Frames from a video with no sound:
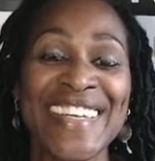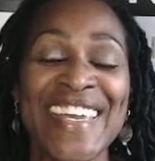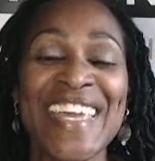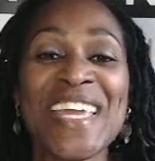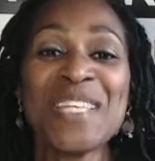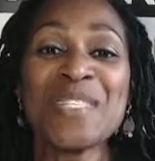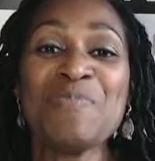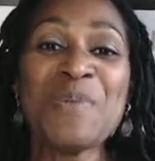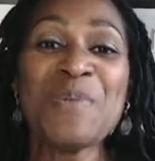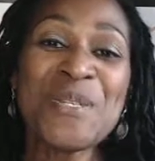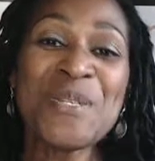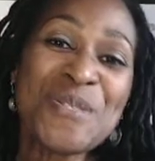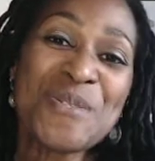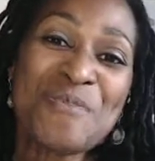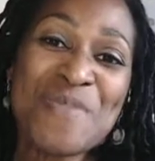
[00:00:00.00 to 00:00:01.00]
hey,
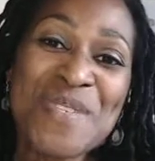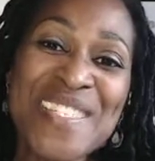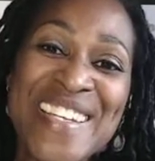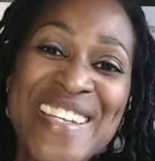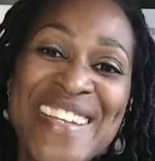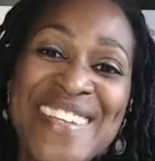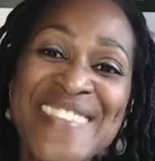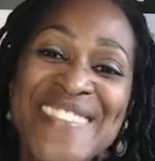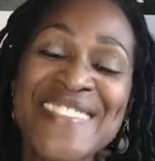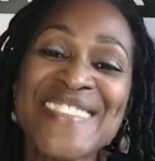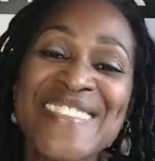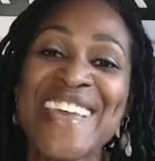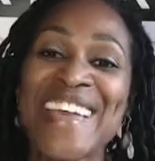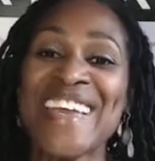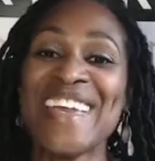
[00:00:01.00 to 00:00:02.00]
spiritual superstars,
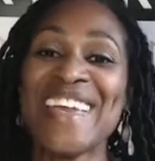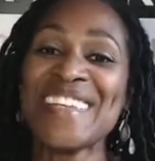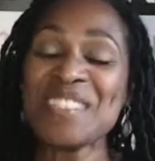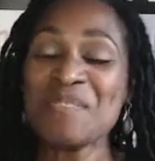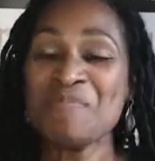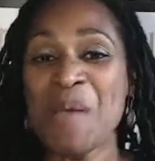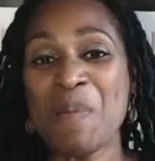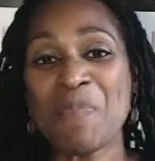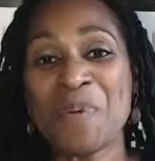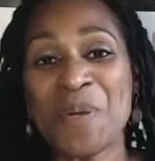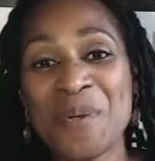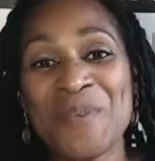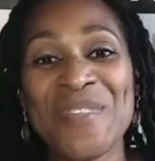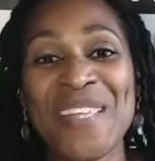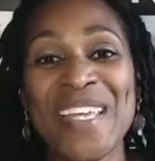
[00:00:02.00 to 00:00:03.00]
it's my
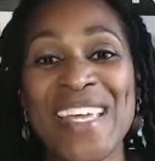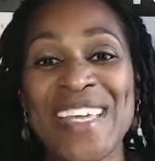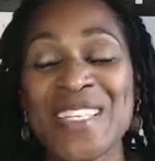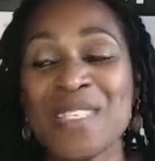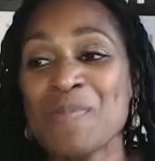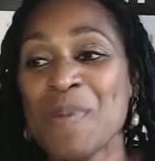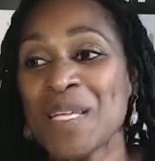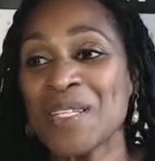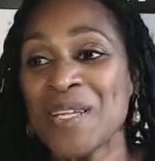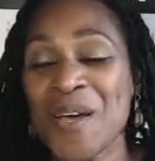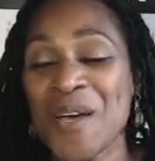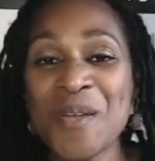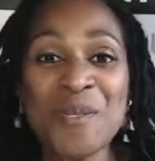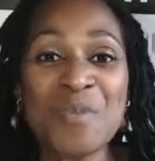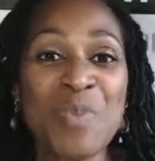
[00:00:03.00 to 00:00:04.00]
birthday. It's my
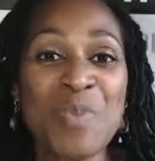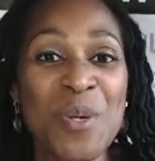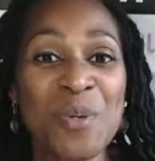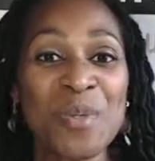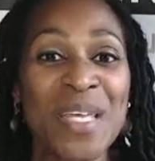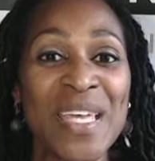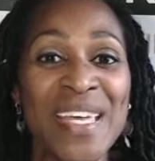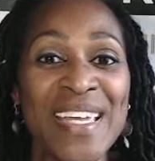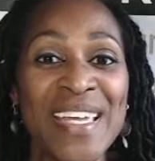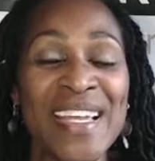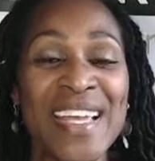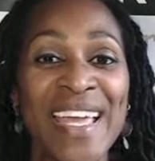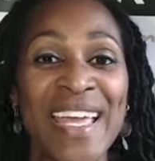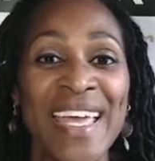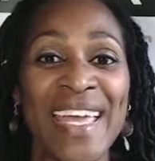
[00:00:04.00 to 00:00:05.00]
daughter's birthday.
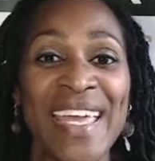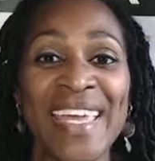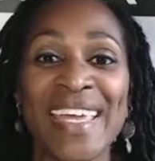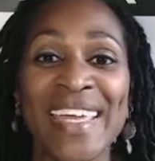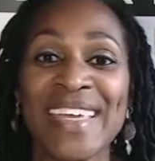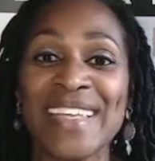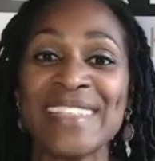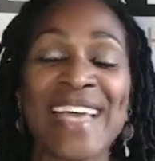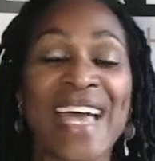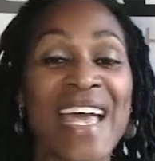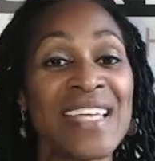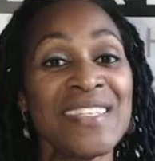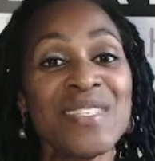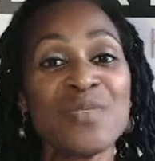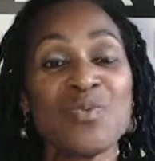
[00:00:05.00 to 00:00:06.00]
And
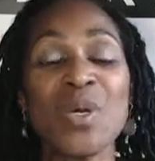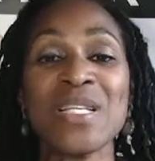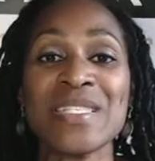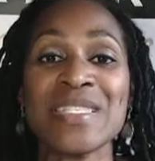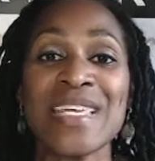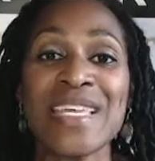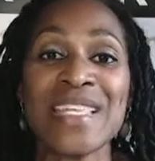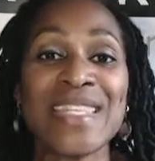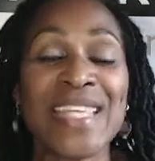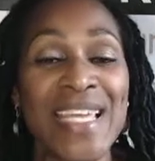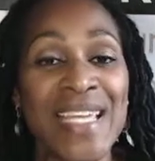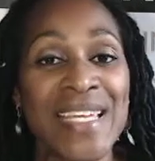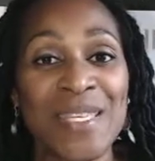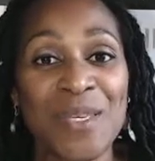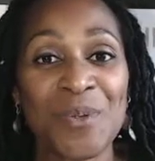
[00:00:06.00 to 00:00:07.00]
I just want to say
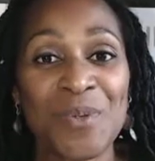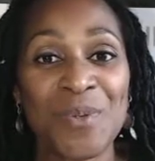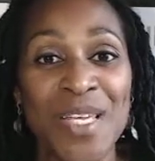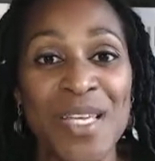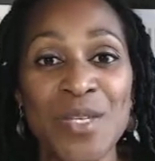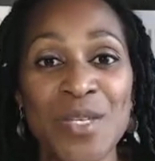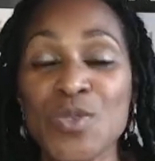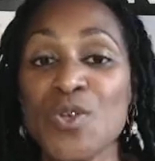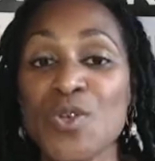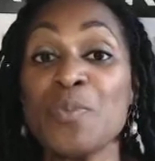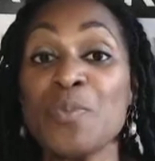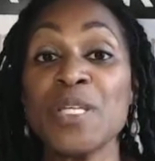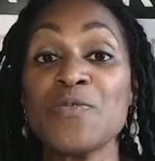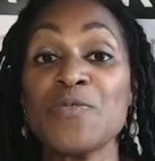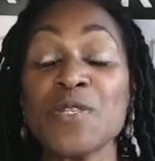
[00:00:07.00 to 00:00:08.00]
thank you. Thank you so
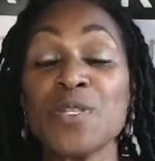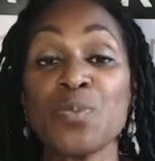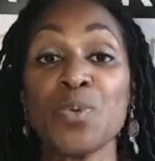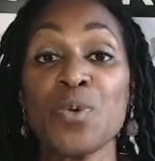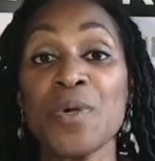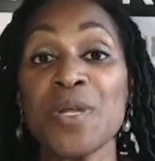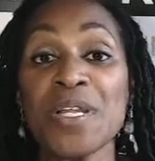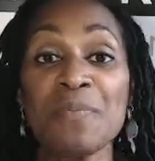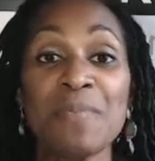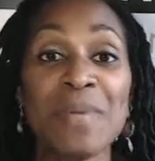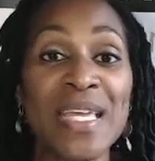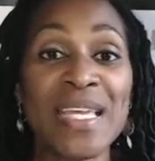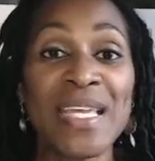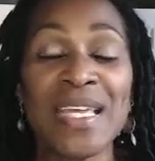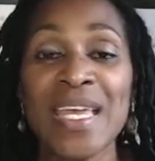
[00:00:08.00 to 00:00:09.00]
much for supporting
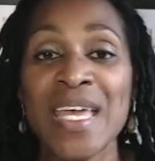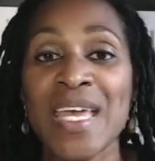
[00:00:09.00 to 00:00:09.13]
me.